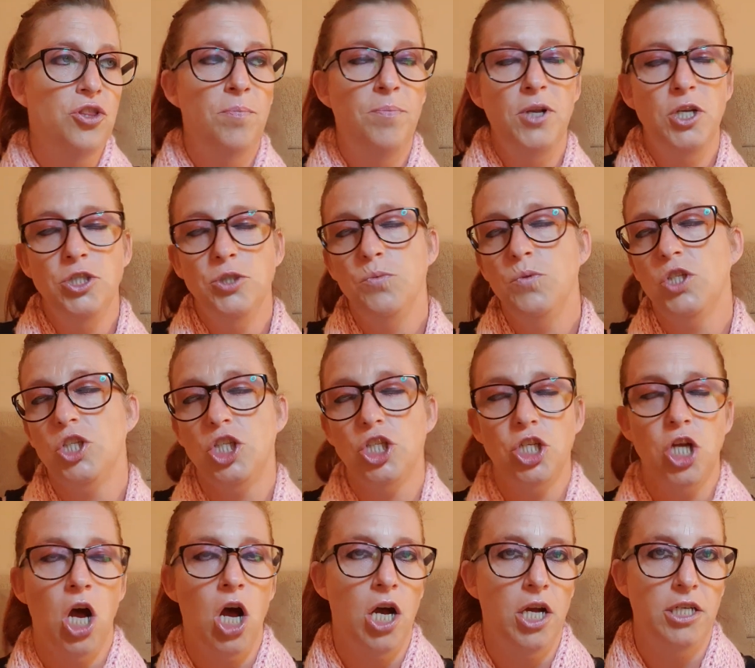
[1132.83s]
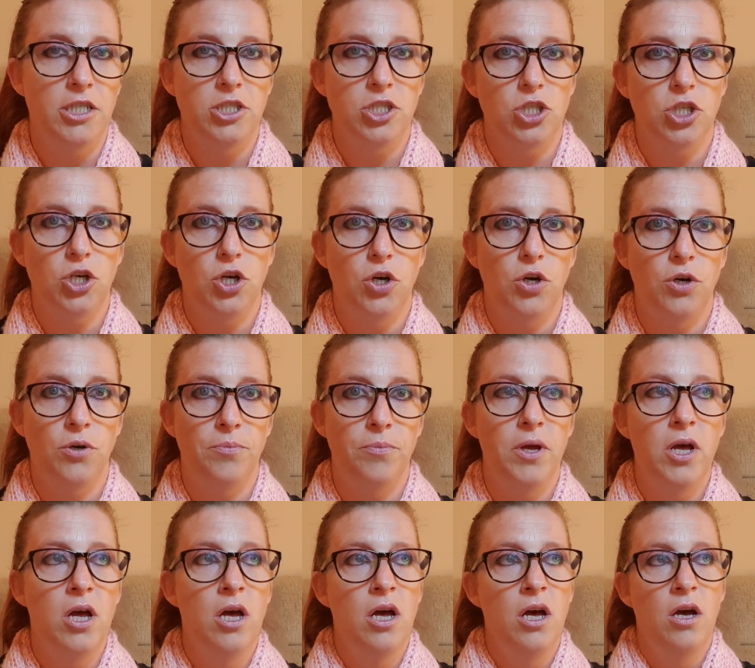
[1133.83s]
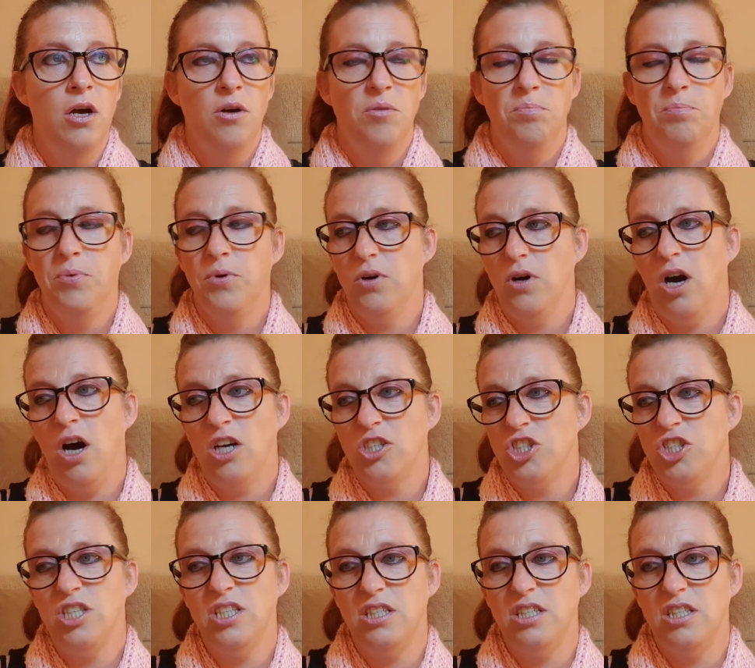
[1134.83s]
blood was starting to come, but I